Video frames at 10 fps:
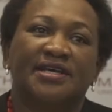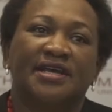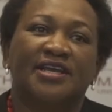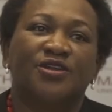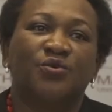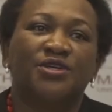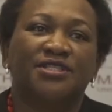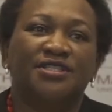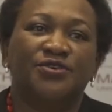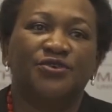in which
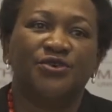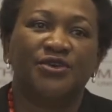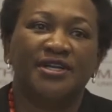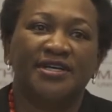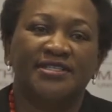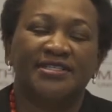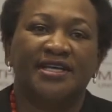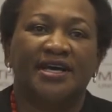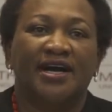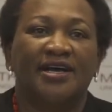the rural nurse
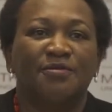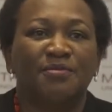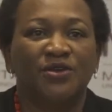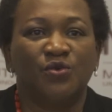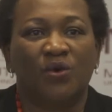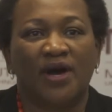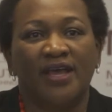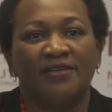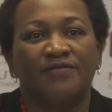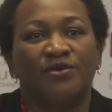and midwife
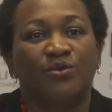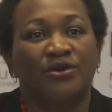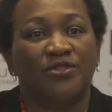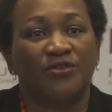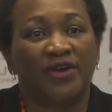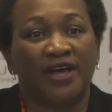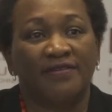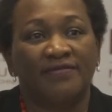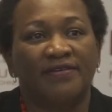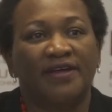will thrive
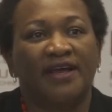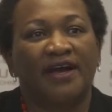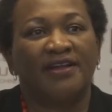and